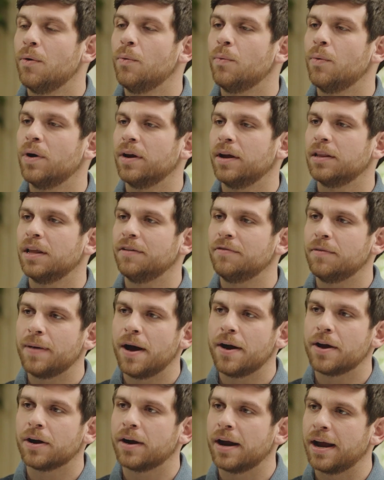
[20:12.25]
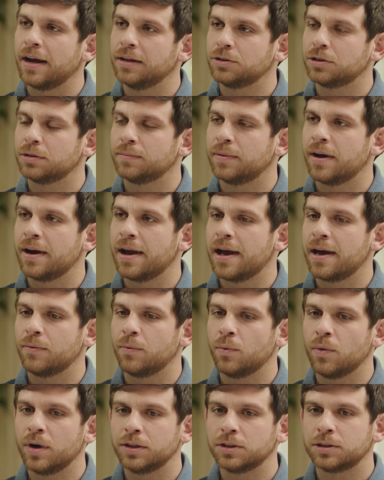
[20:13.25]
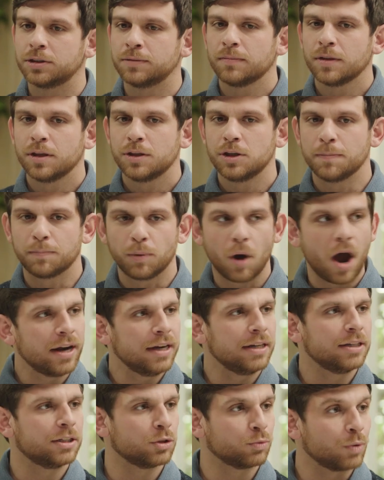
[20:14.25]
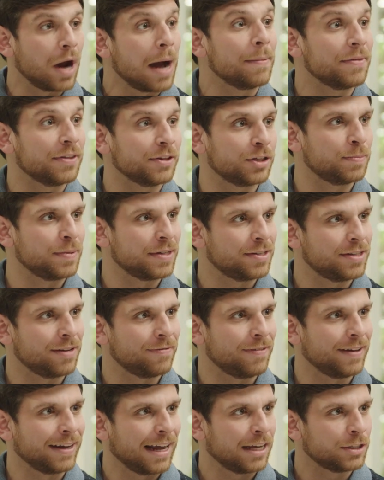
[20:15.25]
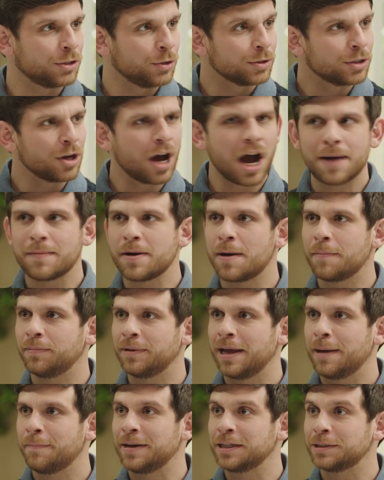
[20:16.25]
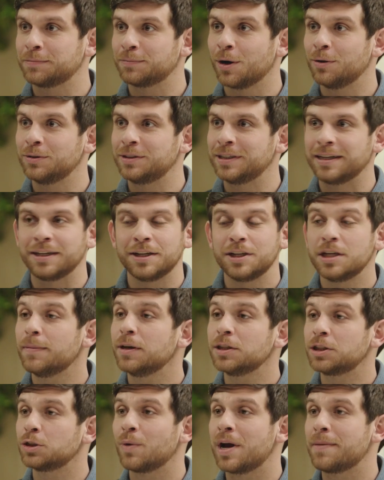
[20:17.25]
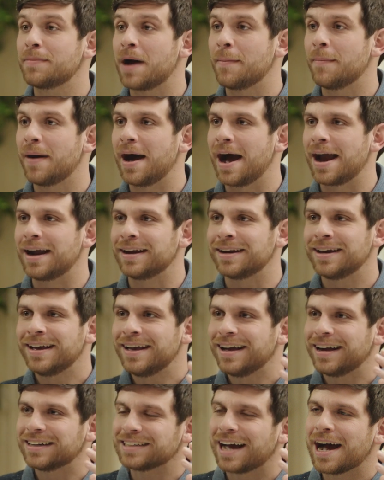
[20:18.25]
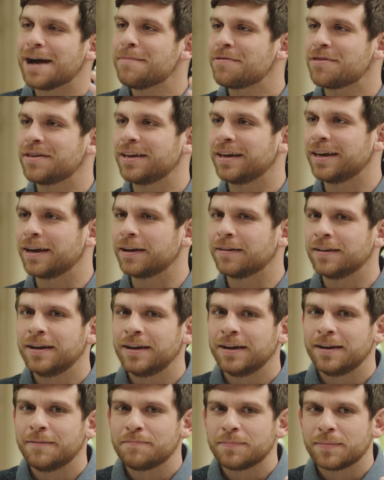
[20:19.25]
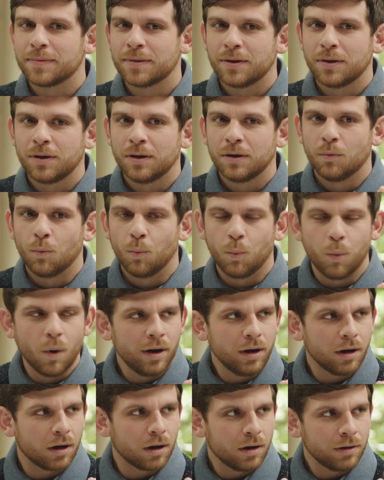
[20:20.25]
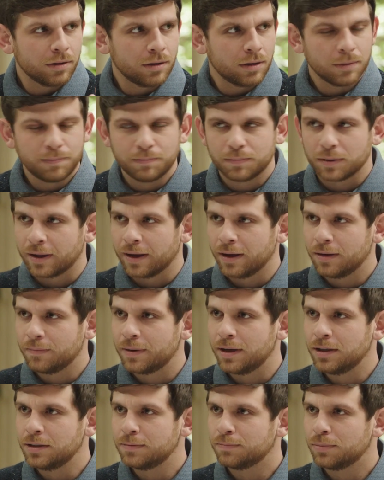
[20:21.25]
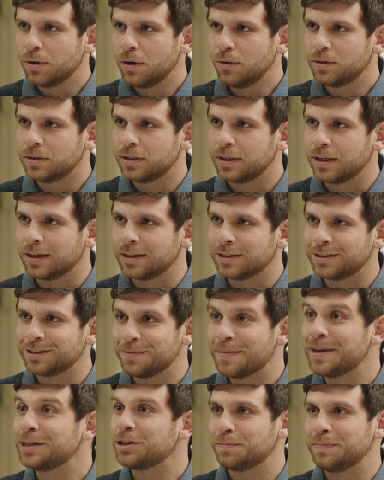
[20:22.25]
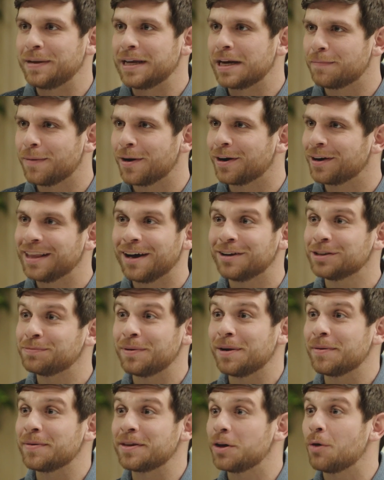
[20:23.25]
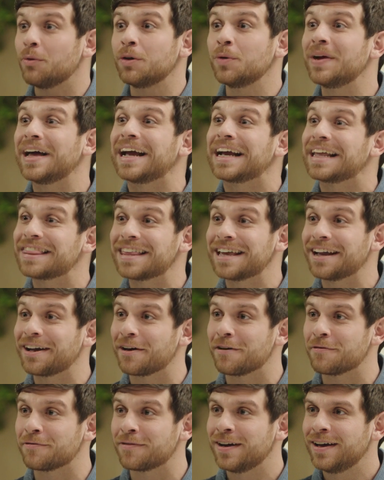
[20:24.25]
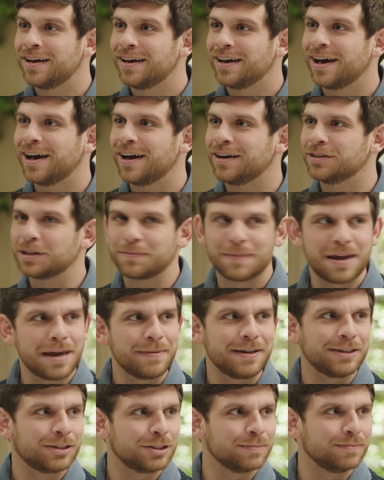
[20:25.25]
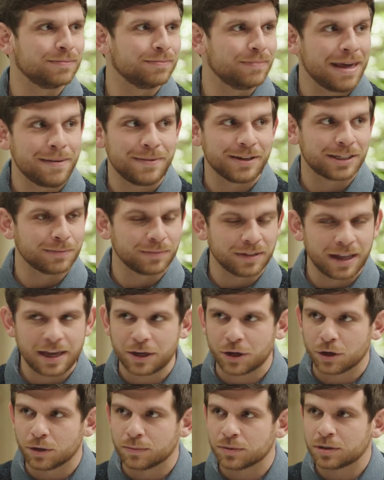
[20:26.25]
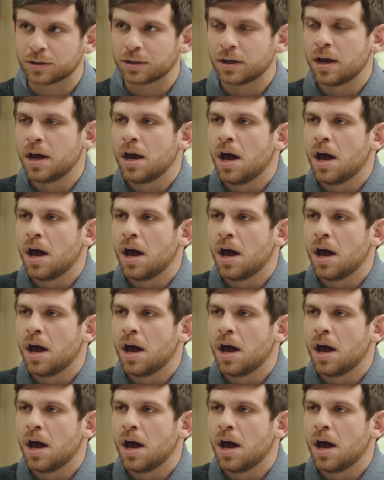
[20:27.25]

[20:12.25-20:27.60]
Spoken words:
What I love about your answer, Marianne, was you brought it into the realm of the specific. As you were talking about plant-based protein, you must have read my mind, because I'm thinking, what are the plant-based proteins? You mentioned peanut butter, and that was probably the only one I could think of. I was like, maybe some legumes.